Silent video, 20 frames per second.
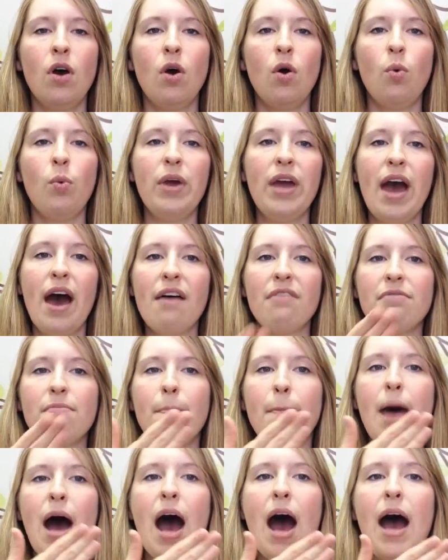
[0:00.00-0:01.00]
We have
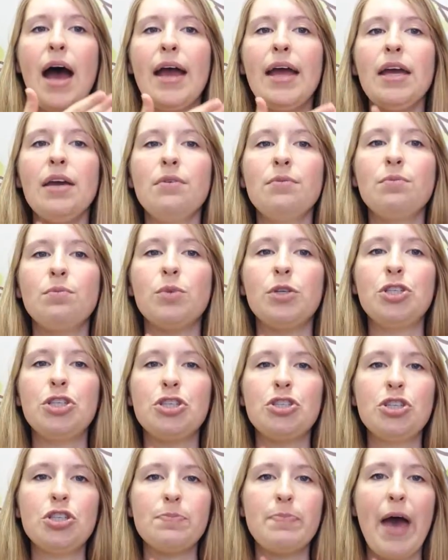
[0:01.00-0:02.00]
my, which is
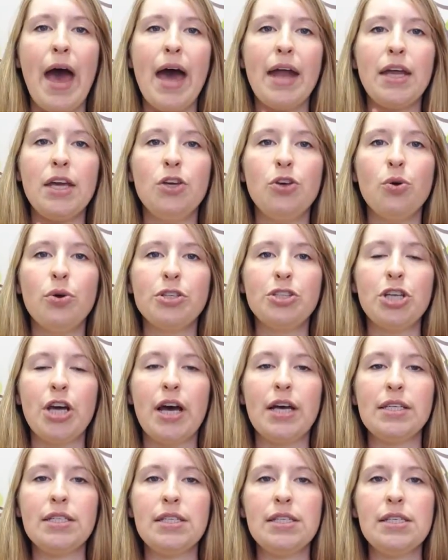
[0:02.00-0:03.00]
just patting your
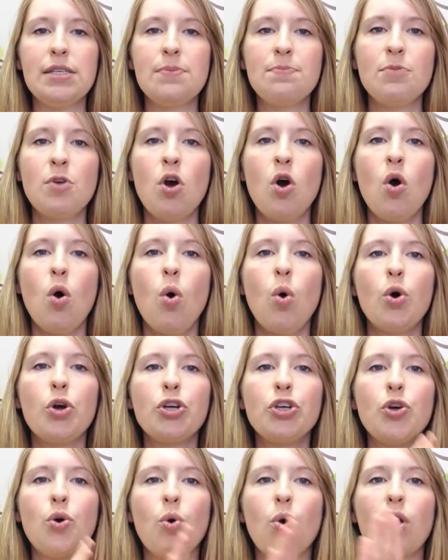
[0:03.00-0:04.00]
chest, or
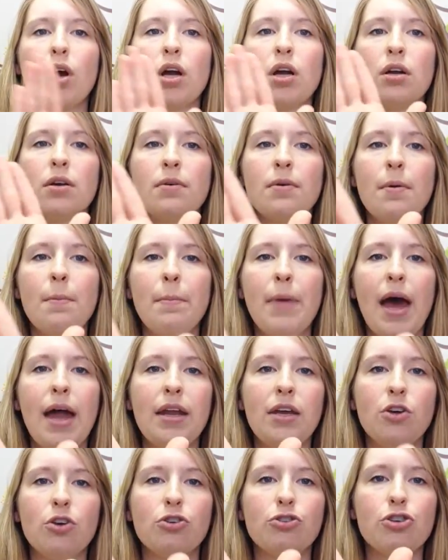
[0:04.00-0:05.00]
your,
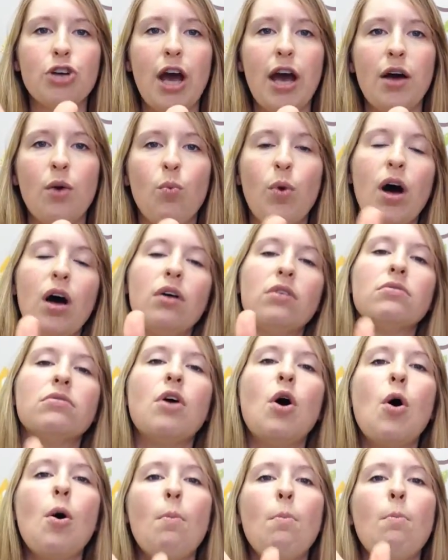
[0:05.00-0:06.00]
patting your child, well,
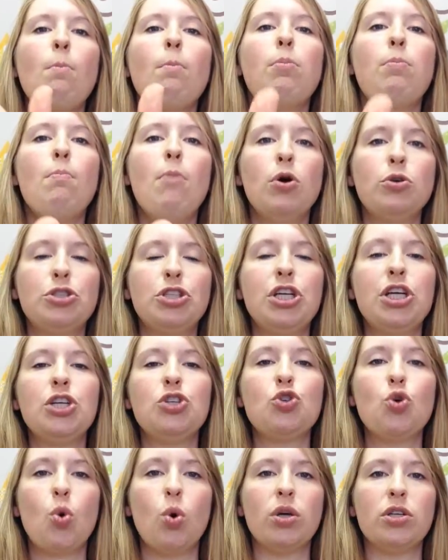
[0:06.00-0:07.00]
motioning
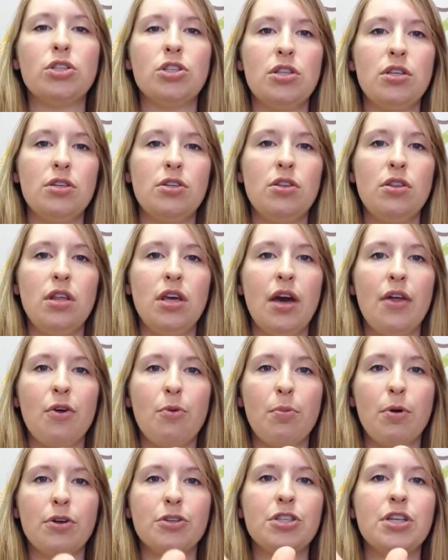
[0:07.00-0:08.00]
towards the other
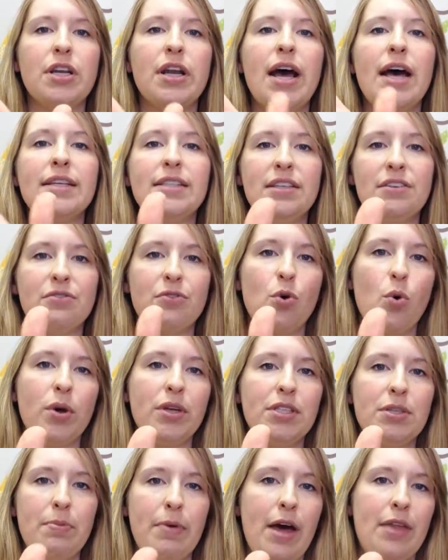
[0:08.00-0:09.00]
person as if going
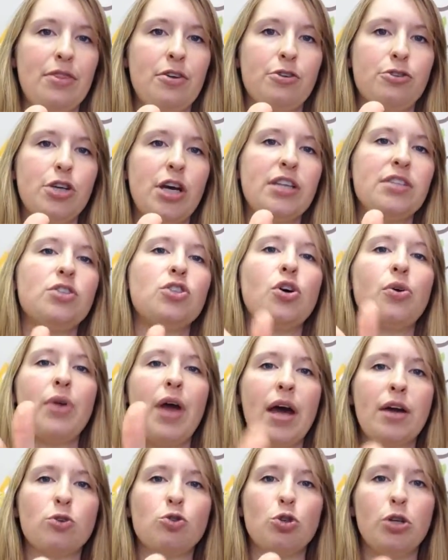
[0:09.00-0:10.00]
to pat their chest. Don't
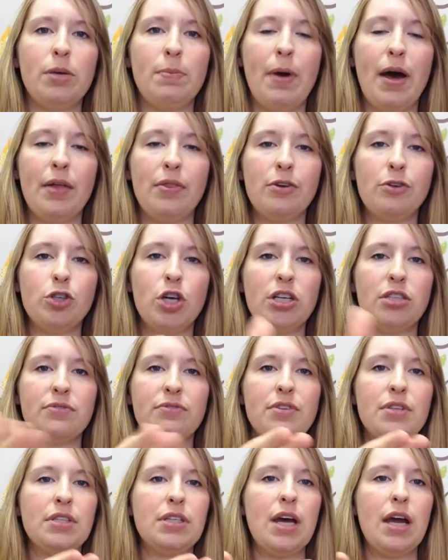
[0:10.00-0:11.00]
actually pat their chest for
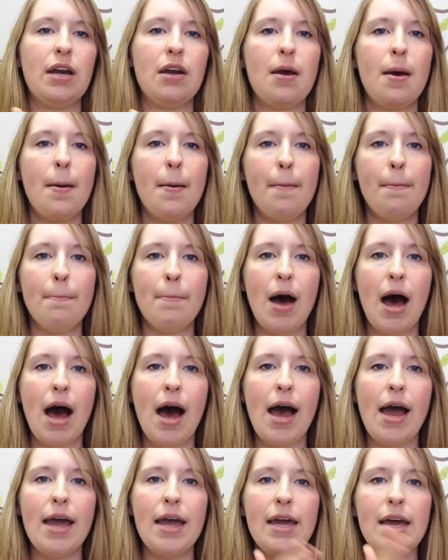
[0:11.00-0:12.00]
the sign.
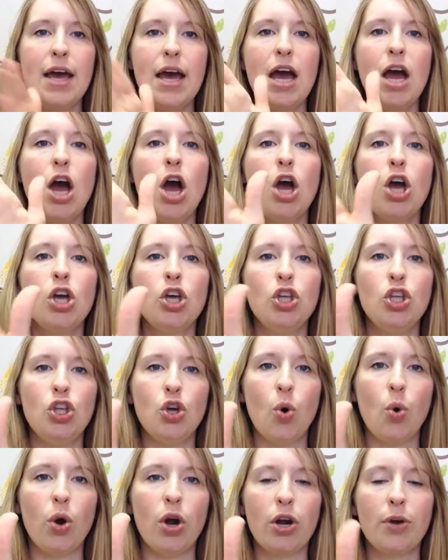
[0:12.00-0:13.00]
My,
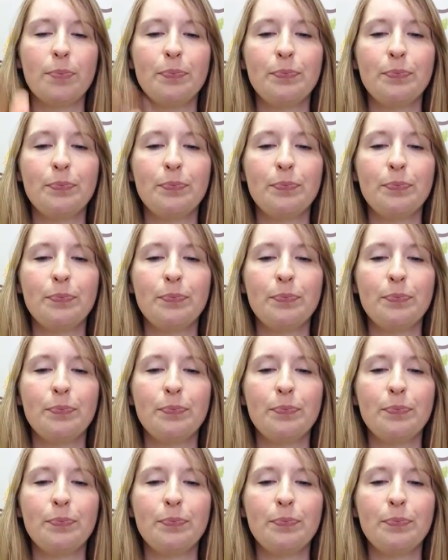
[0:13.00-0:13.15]
your.